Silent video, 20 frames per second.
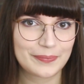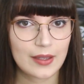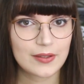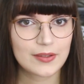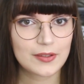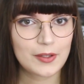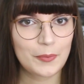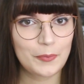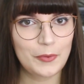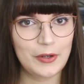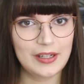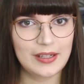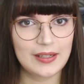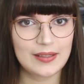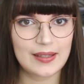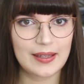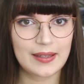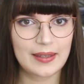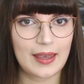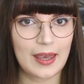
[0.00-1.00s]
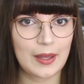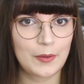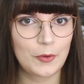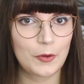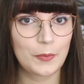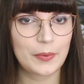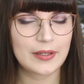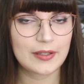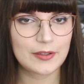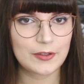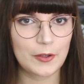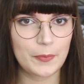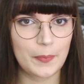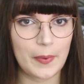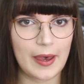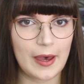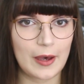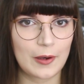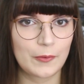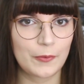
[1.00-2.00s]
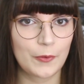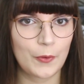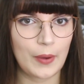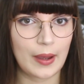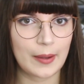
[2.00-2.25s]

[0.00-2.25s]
Some breeders again will be super helpful